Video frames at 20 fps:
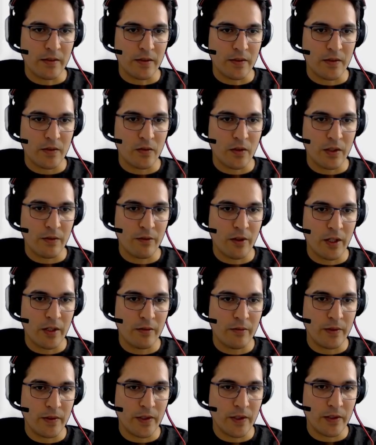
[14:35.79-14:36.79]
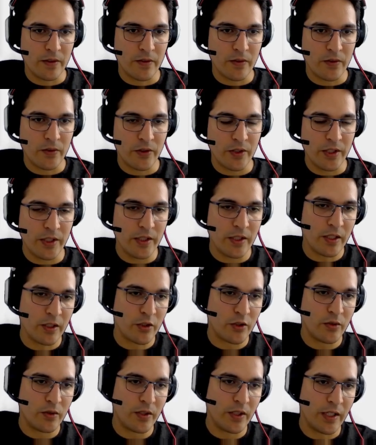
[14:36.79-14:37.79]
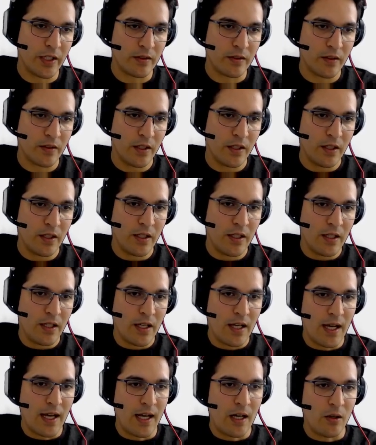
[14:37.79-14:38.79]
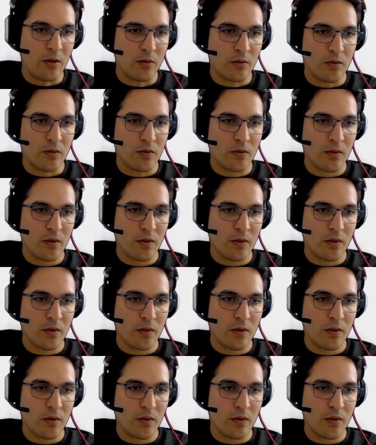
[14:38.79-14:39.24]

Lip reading: So if I return 3, I should get out